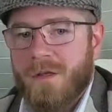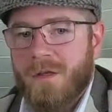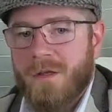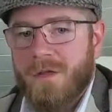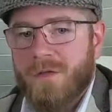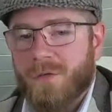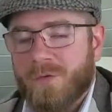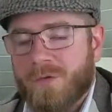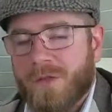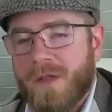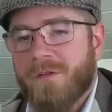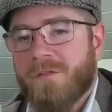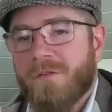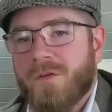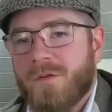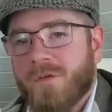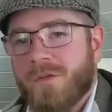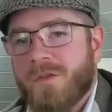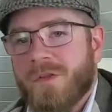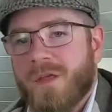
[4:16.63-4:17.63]
So to have to
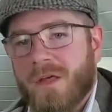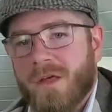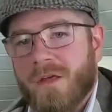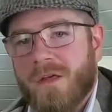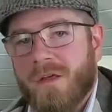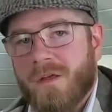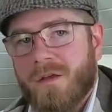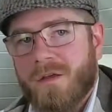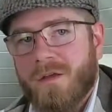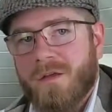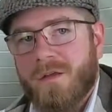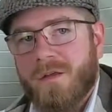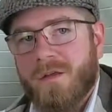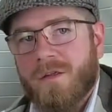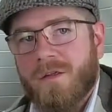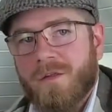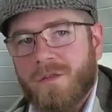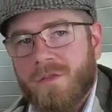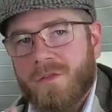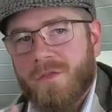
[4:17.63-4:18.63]
do that
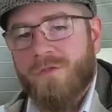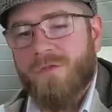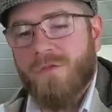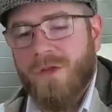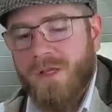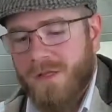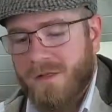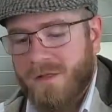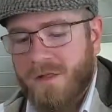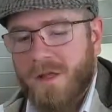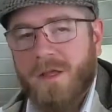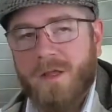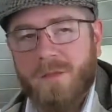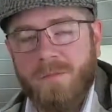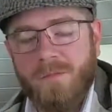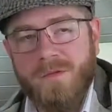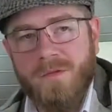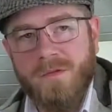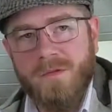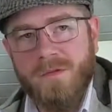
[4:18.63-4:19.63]
three
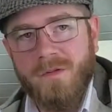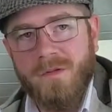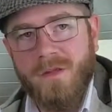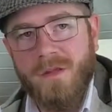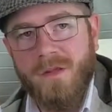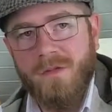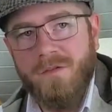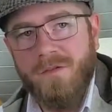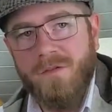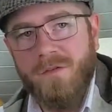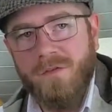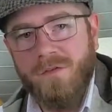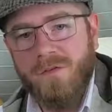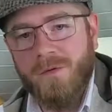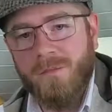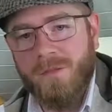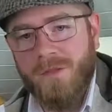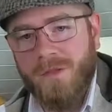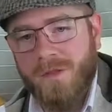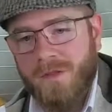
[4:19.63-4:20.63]
times, is there
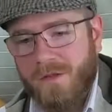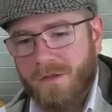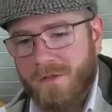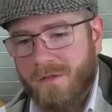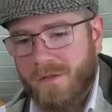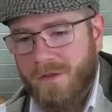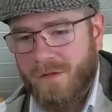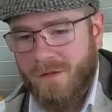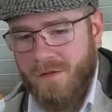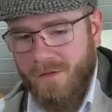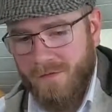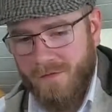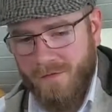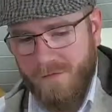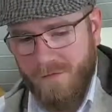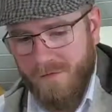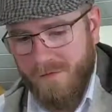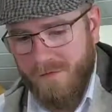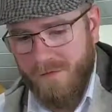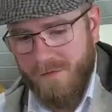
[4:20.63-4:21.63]
something that
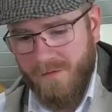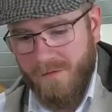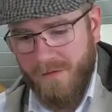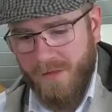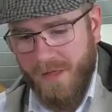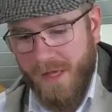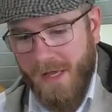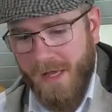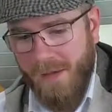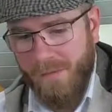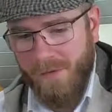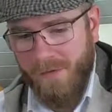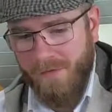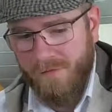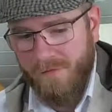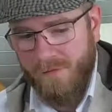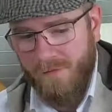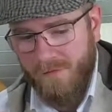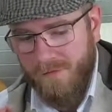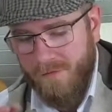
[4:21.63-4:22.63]
that happens,
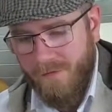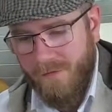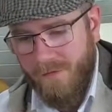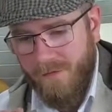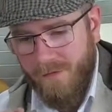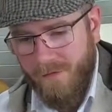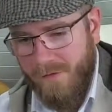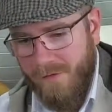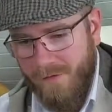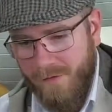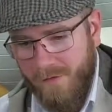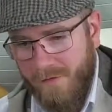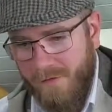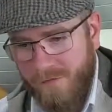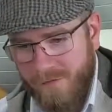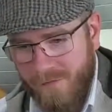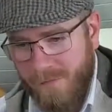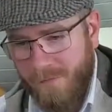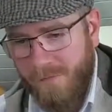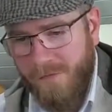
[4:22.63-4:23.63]
or that, that
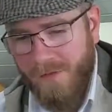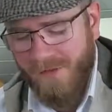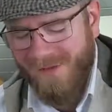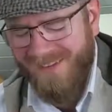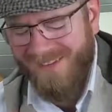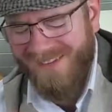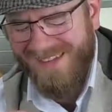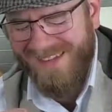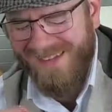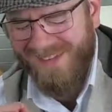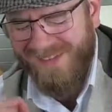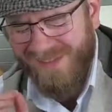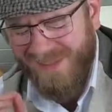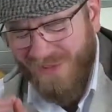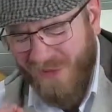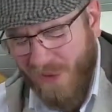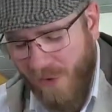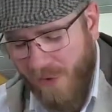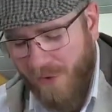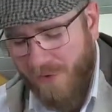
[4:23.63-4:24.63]
something gets
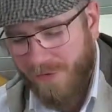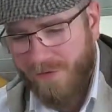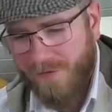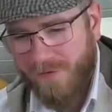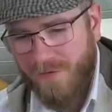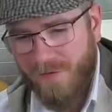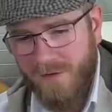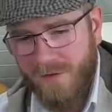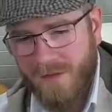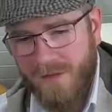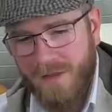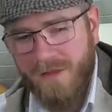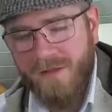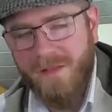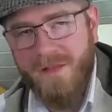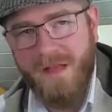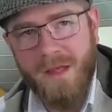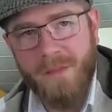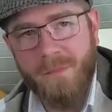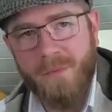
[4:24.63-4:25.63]
lost in
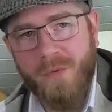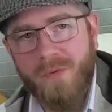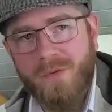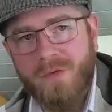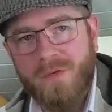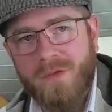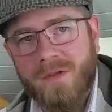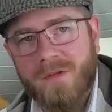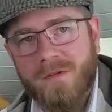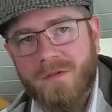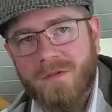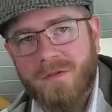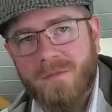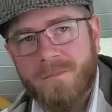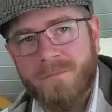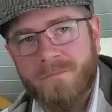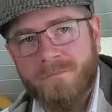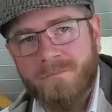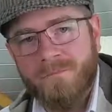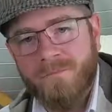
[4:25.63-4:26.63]
that process?
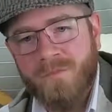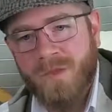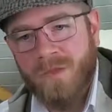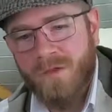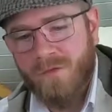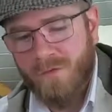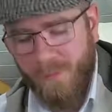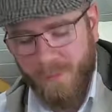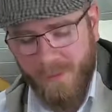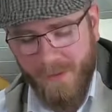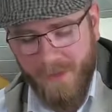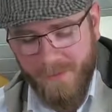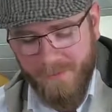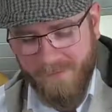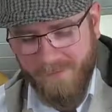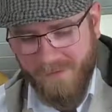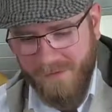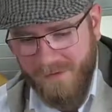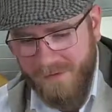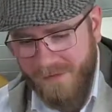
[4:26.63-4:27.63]
So
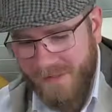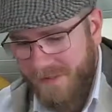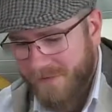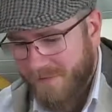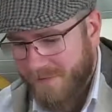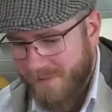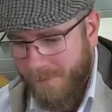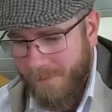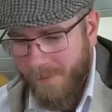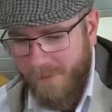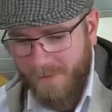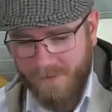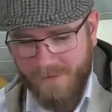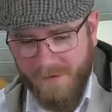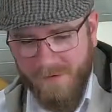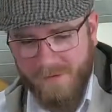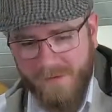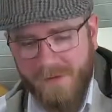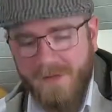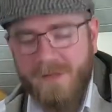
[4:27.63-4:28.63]
perhaps the least amount of
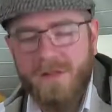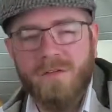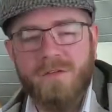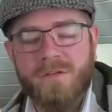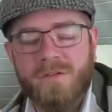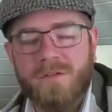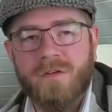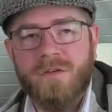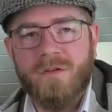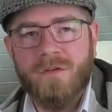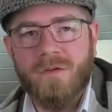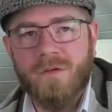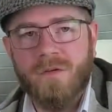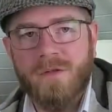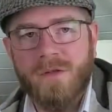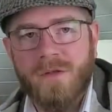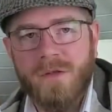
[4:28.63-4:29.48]
distillations you do,